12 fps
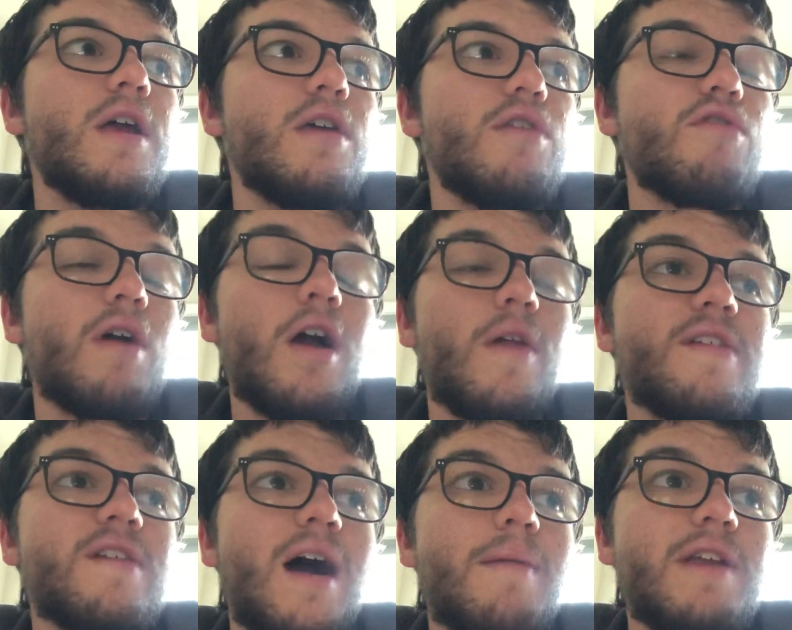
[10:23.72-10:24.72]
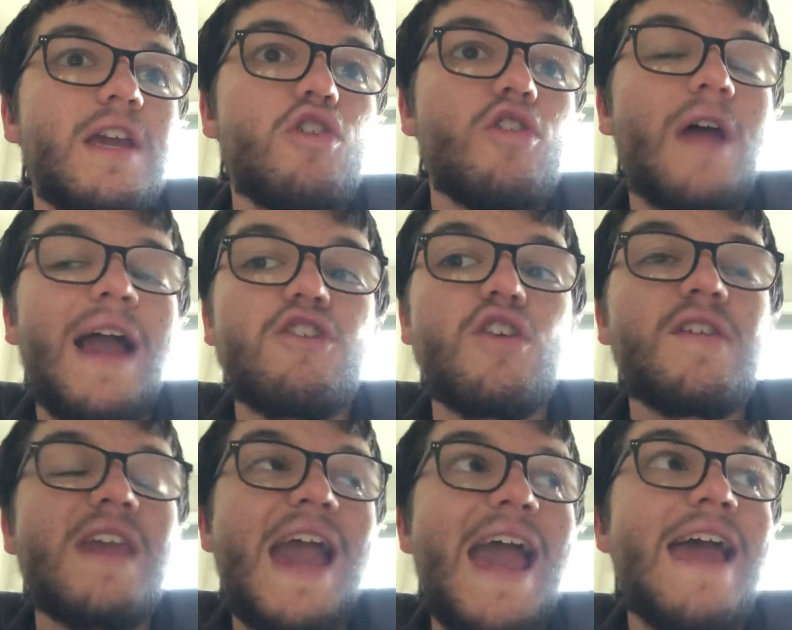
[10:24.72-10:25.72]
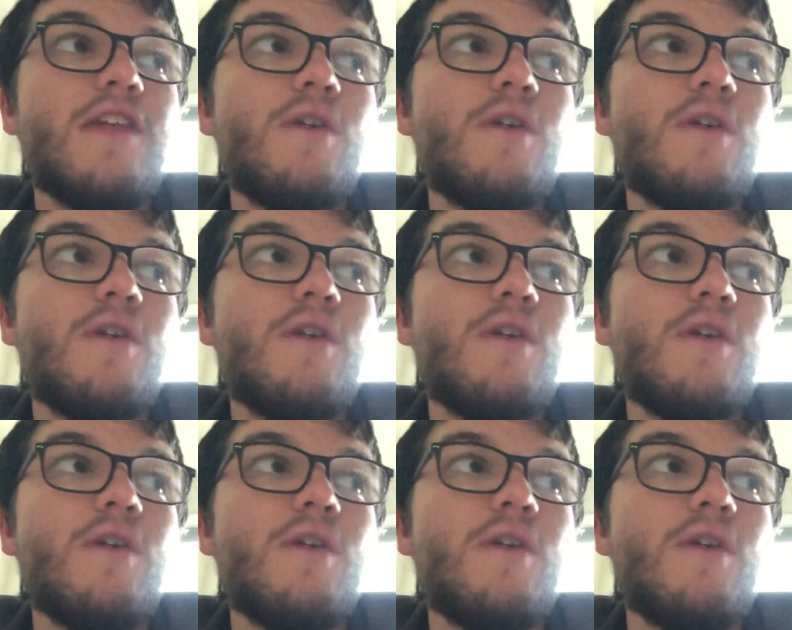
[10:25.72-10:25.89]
You can try all these combinations. I just can't.